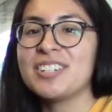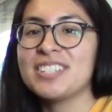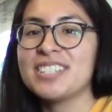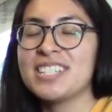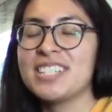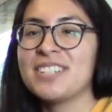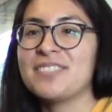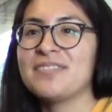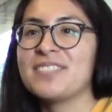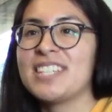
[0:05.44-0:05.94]

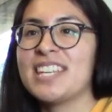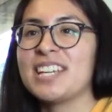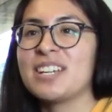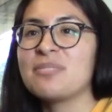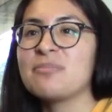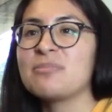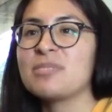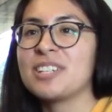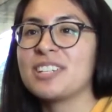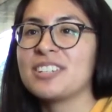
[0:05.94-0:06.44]
team, take a
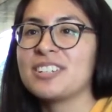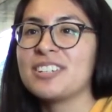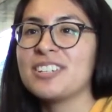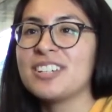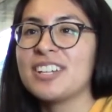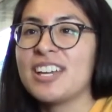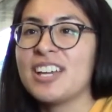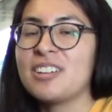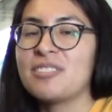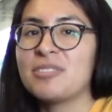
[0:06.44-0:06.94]
breather,
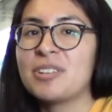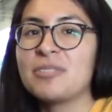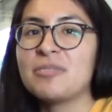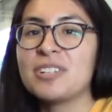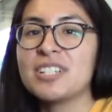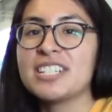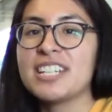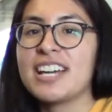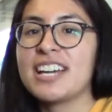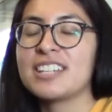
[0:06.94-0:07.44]
and we were
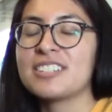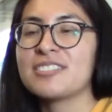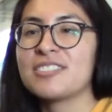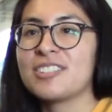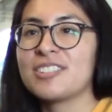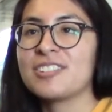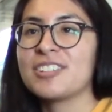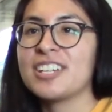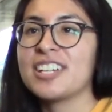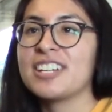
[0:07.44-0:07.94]
tasked with
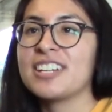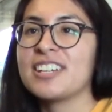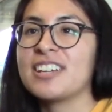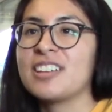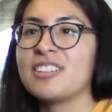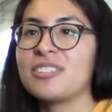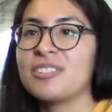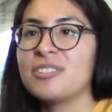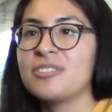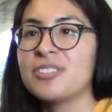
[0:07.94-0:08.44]
creating a
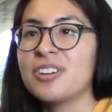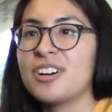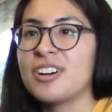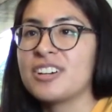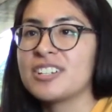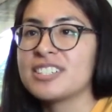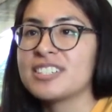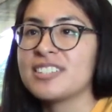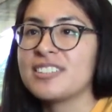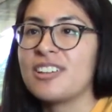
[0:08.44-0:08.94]

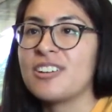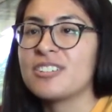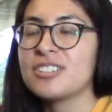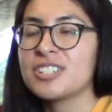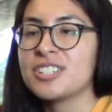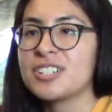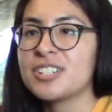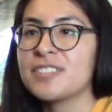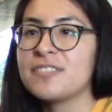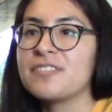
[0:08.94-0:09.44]
low-cost,
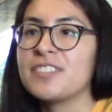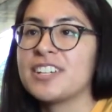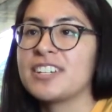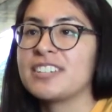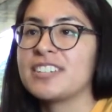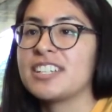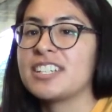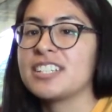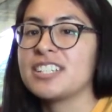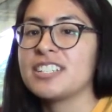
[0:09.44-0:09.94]
long-term
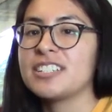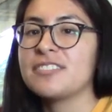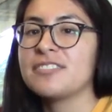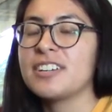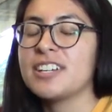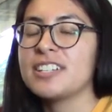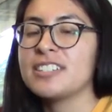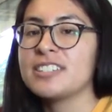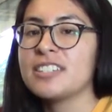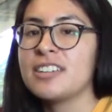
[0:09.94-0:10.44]
ventilation
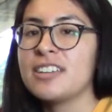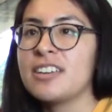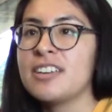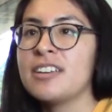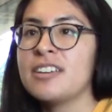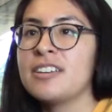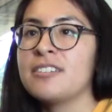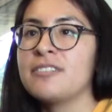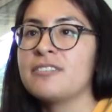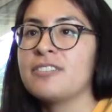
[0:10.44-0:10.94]
device
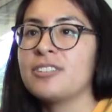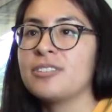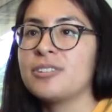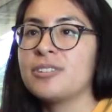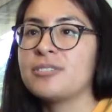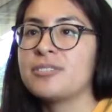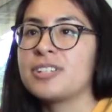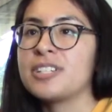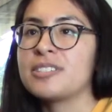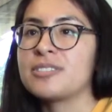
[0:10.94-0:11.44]
for
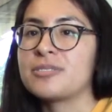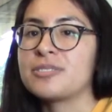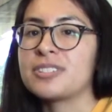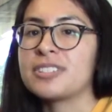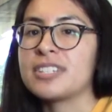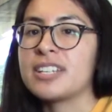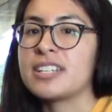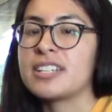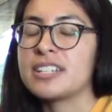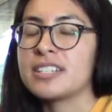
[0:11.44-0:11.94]
low-resource
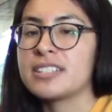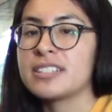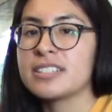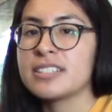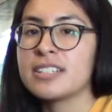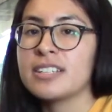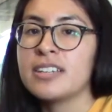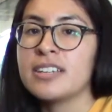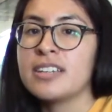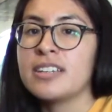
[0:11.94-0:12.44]
settings.
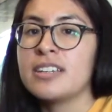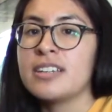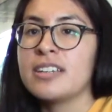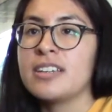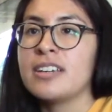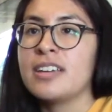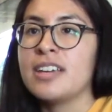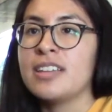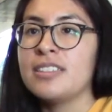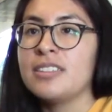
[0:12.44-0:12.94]

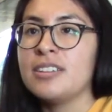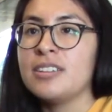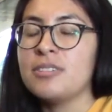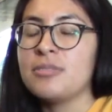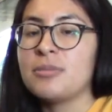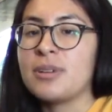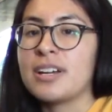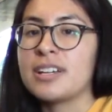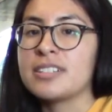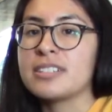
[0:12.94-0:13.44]
In the
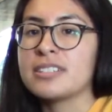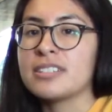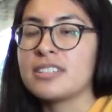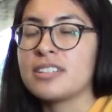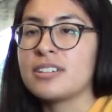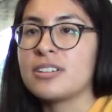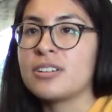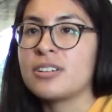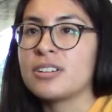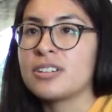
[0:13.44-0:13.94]
US,
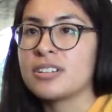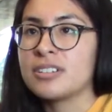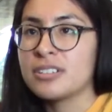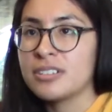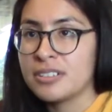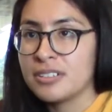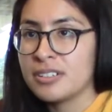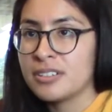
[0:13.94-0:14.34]
there are